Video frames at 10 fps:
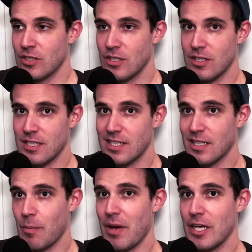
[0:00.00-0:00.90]
The
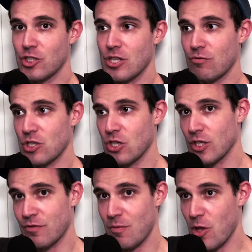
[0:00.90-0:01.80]
syncopation that
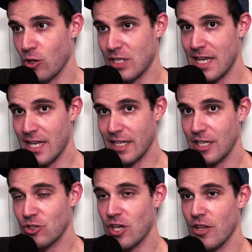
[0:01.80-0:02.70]
results from those hitting
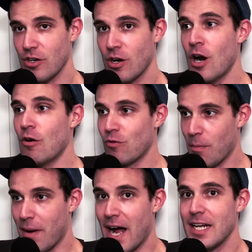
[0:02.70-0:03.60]
each other
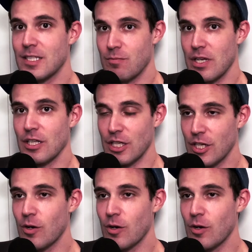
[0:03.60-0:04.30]
reminds me a little